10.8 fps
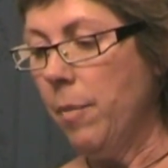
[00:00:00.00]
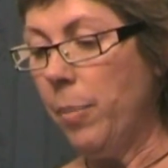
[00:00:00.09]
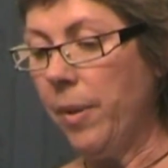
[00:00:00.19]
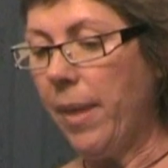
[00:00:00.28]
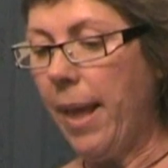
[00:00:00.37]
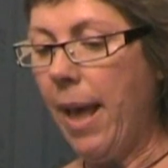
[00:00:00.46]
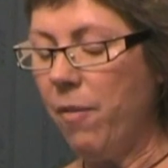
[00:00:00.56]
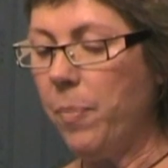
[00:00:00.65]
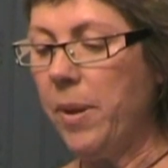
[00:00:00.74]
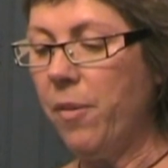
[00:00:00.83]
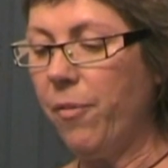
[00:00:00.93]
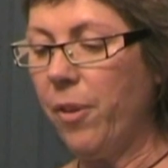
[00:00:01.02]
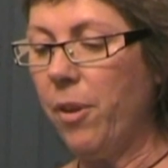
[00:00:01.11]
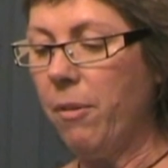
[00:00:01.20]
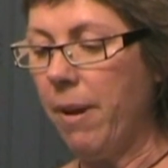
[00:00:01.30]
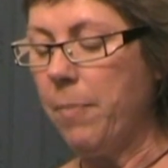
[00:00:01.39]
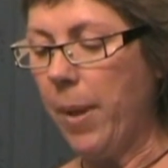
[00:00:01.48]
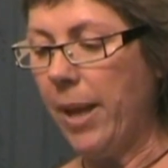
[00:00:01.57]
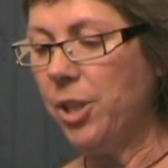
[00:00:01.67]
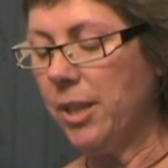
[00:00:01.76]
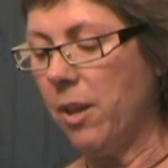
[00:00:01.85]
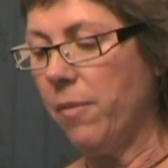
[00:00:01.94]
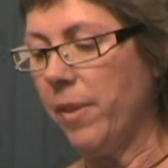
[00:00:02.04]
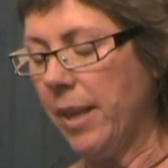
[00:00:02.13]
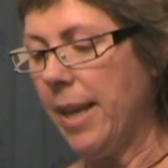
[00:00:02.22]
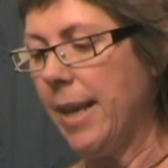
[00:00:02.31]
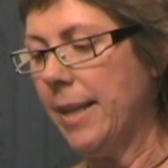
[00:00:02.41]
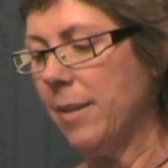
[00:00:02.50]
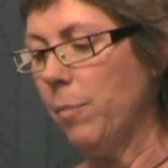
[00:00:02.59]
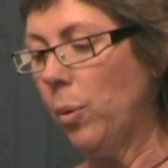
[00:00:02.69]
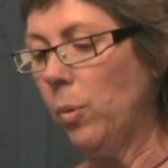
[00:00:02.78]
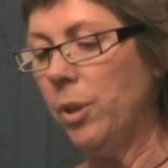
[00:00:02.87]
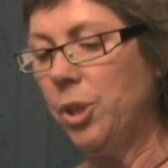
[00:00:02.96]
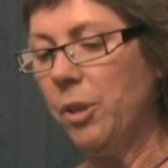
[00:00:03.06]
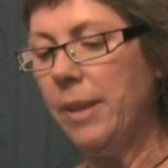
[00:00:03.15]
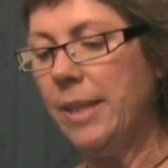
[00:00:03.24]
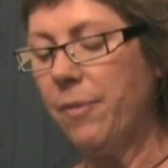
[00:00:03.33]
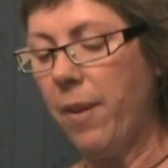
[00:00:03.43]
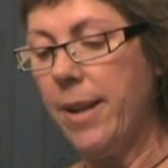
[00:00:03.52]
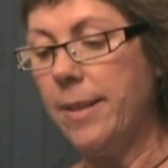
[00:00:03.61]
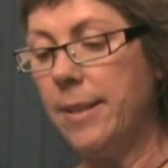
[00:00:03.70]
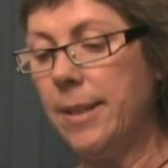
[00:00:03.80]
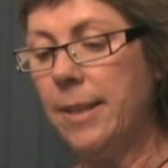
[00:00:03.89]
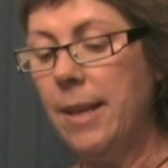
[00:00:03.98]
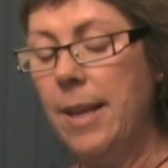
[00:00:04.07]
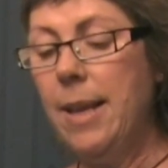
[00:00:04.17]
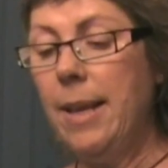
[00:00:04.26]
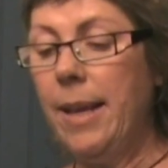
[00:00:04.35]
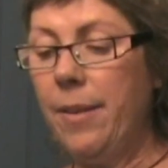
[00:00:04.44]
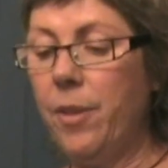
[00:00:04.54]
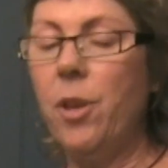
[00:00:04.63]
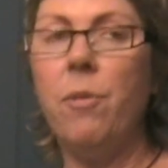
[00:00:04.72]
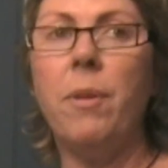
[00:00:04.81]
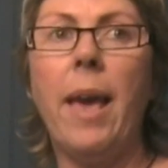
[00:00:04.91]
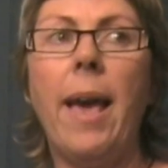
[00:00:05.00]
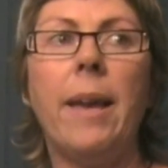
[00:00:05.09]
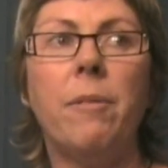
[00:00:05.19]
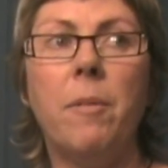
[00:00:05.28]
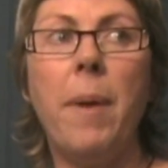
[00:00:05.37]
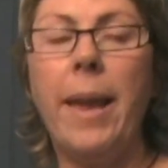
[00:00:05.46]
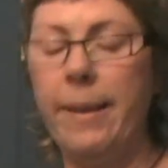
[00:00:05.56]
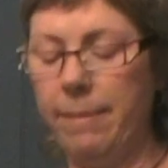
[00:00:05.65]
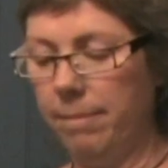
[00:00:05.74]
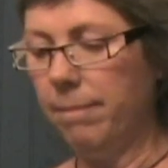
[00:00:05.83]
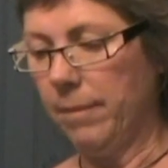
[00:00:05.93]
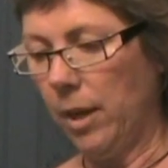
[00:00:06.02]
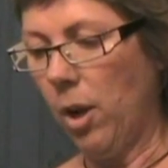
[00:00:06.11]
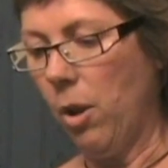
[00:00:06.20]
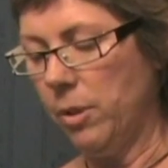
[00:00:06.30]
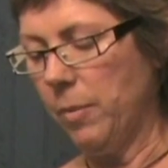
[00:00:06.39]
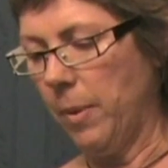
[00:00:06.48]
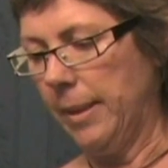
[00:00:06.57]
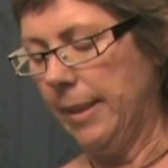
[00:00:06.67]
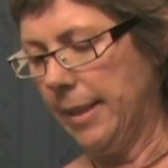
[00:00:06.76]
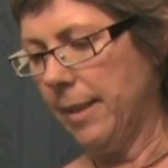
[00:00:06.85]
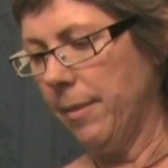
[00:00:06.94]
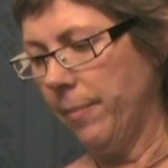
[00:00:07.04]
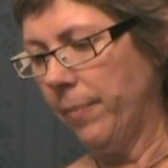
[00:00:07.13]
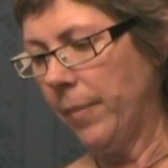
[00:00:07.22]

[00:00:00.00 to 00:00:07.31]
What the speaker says: but there have been a few great bashes over the years, and Paul and Julie's friends in the UK remain close ones.